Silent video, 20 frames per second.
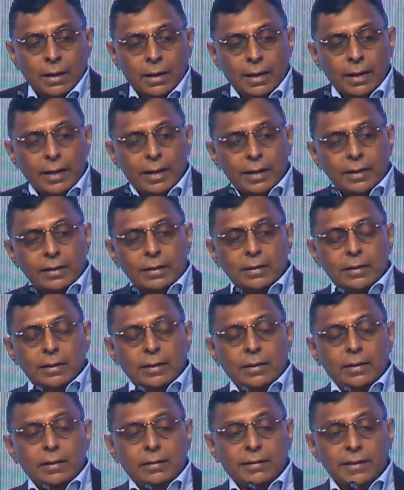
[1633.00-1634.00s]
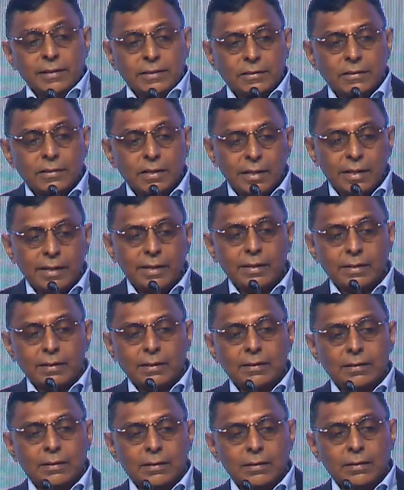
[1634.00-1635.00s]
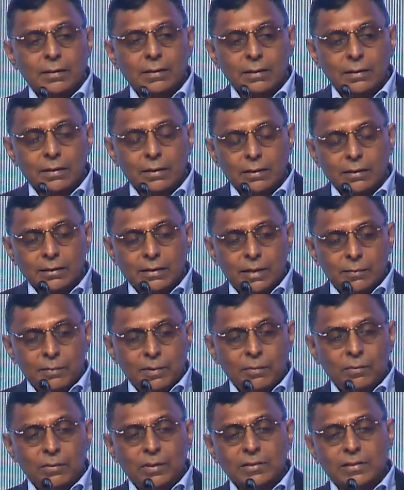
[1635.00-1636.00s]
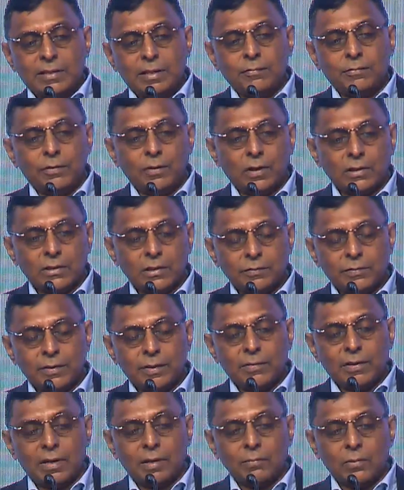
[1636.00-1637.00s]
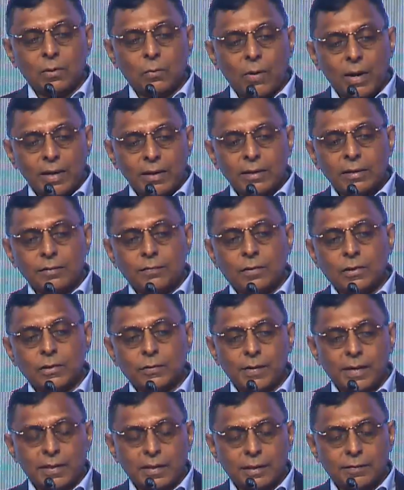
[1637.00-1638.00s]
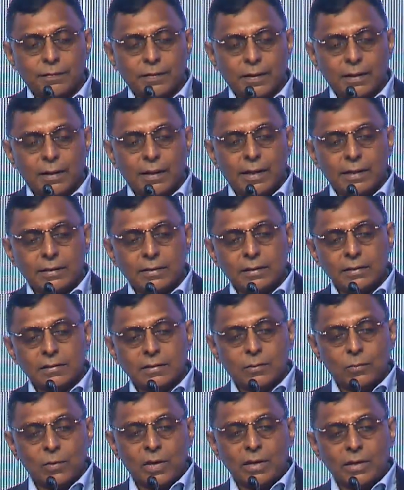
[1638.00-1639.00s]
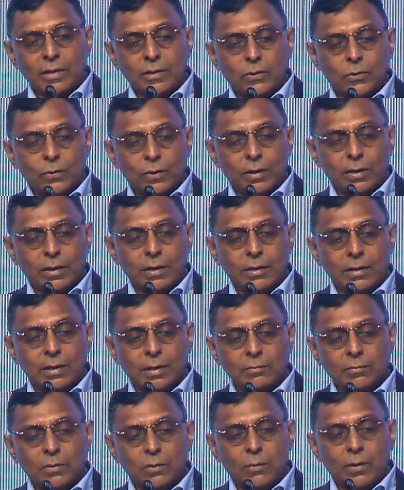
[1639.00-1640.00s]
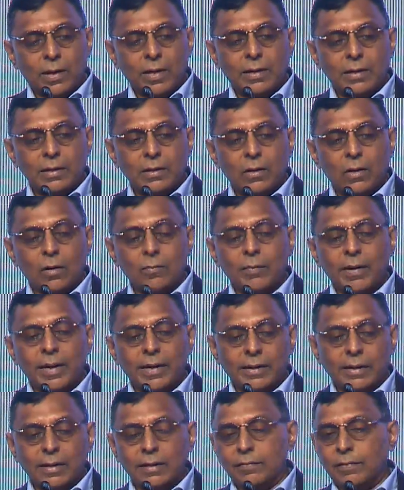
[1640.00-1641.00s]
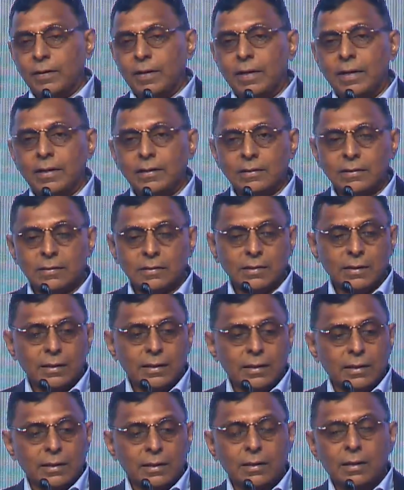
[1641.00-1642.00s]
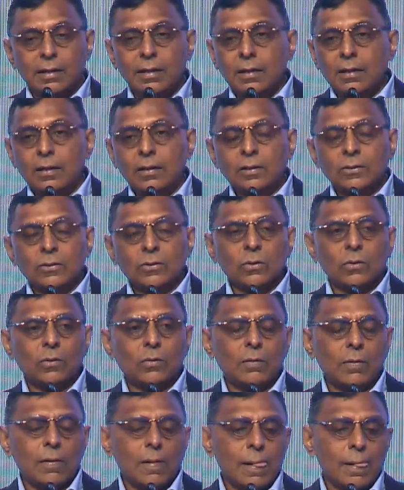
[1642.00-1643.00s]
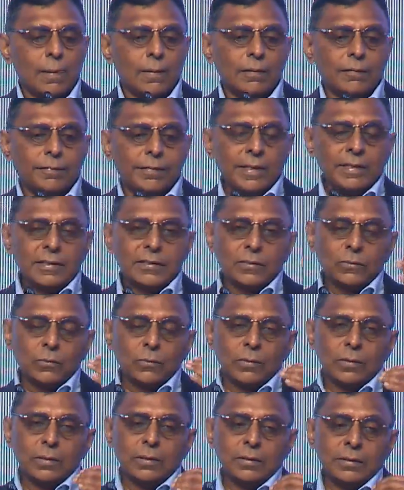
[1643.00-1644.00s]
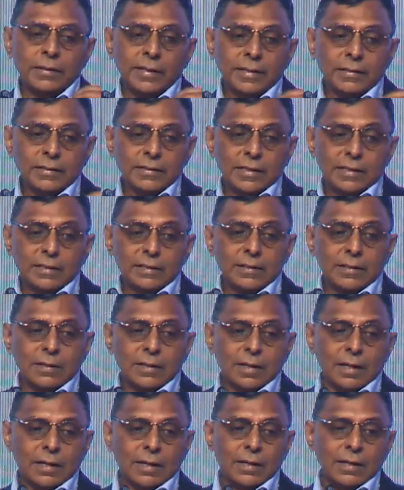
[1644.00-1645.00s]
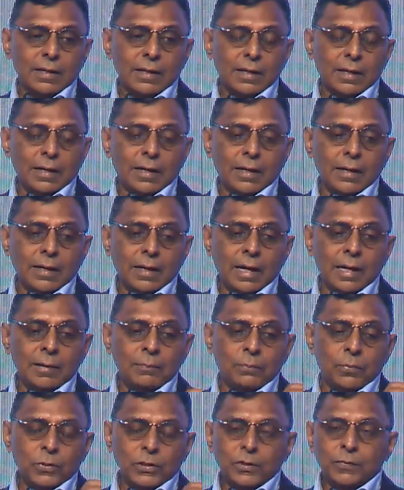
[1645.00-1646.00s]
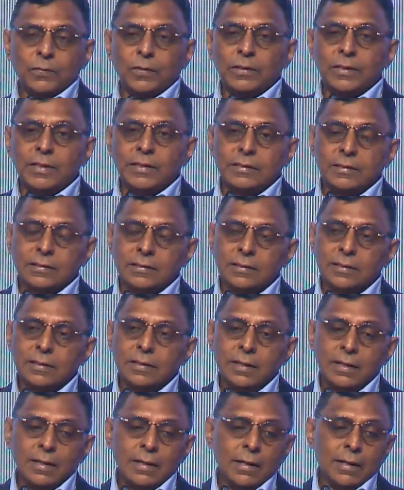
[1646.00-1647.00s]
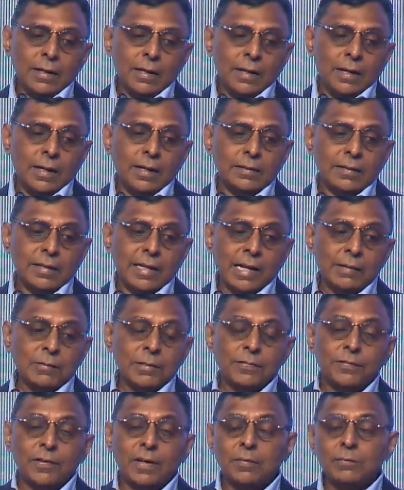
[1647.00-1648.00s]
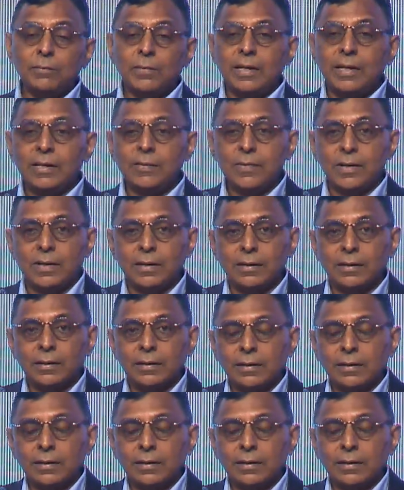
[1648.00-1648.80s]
And regionally, keeping with the same philosophy, we're number 1 in phosphatic fertilizers, number 1 in sugar, and number 1 in non-banking finance. So, friends, the reason I push for this is that I'm a firm believer